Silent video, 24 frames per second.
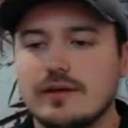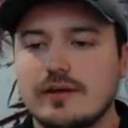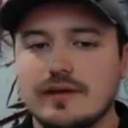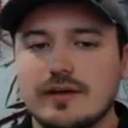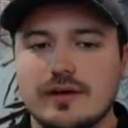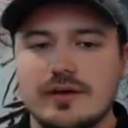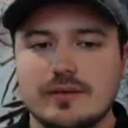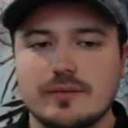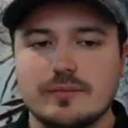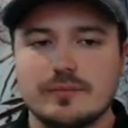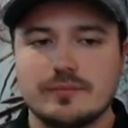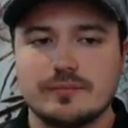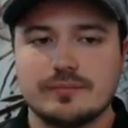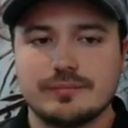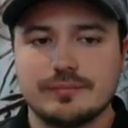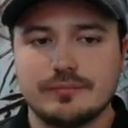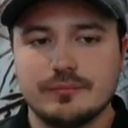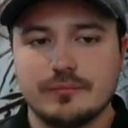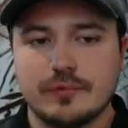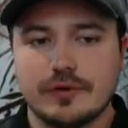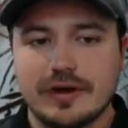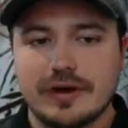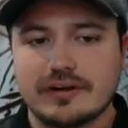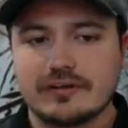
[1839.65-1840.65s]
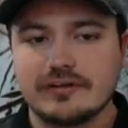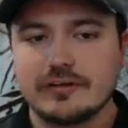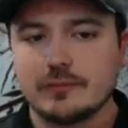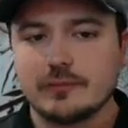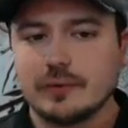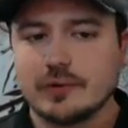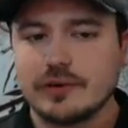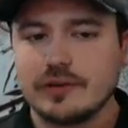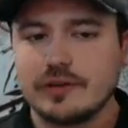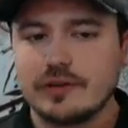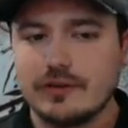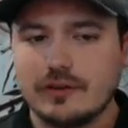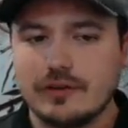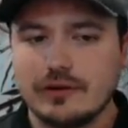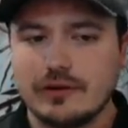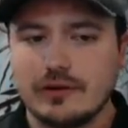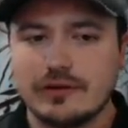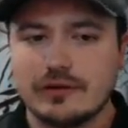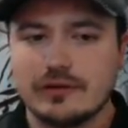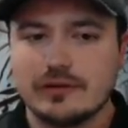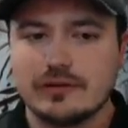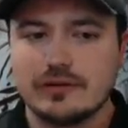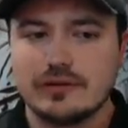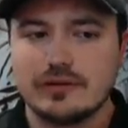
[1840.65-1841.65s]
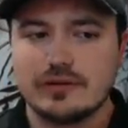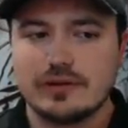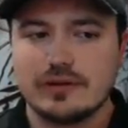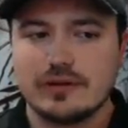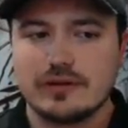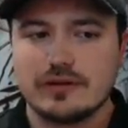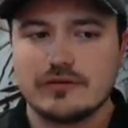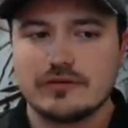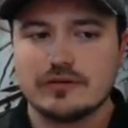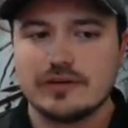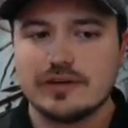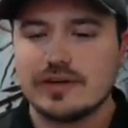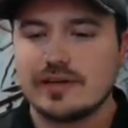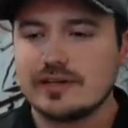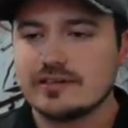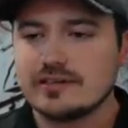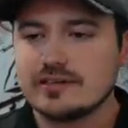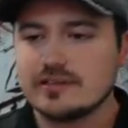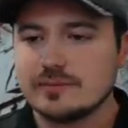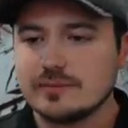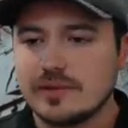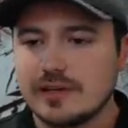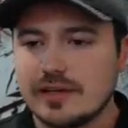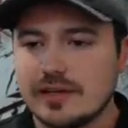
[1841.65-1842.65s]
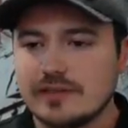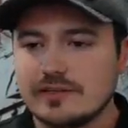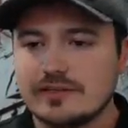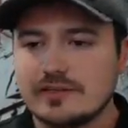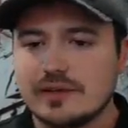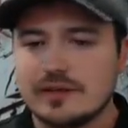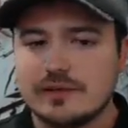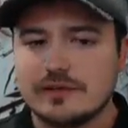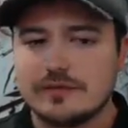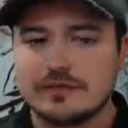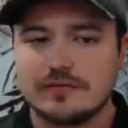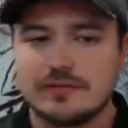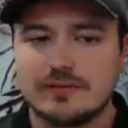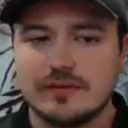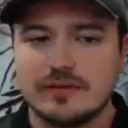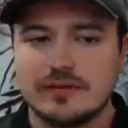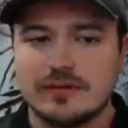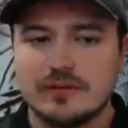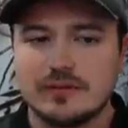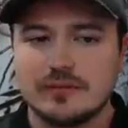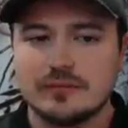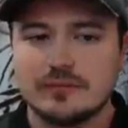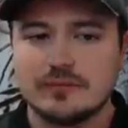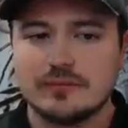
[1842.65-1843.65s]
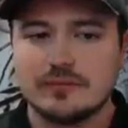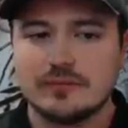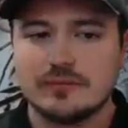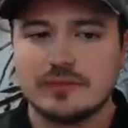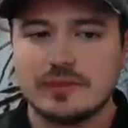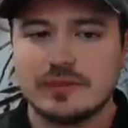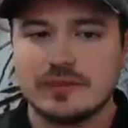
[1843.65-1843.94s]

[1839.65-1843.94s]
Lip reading: We're actually working on trying to get some of that stuff, like